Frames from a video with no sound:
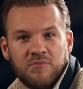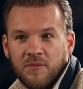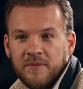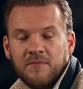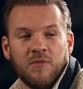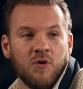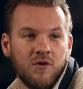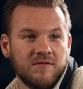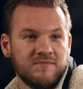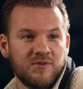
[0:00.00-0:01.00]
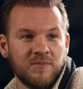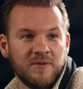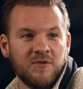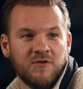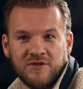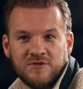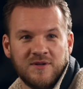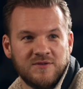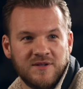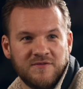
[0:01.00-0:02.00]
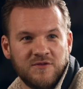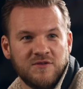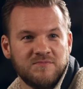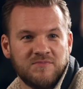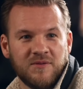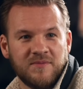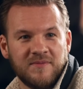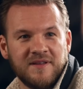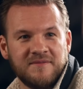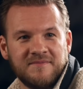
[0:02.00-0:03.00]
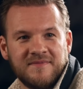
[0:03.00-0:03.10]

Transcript: Probably more. Probably more. In 2024. Probably...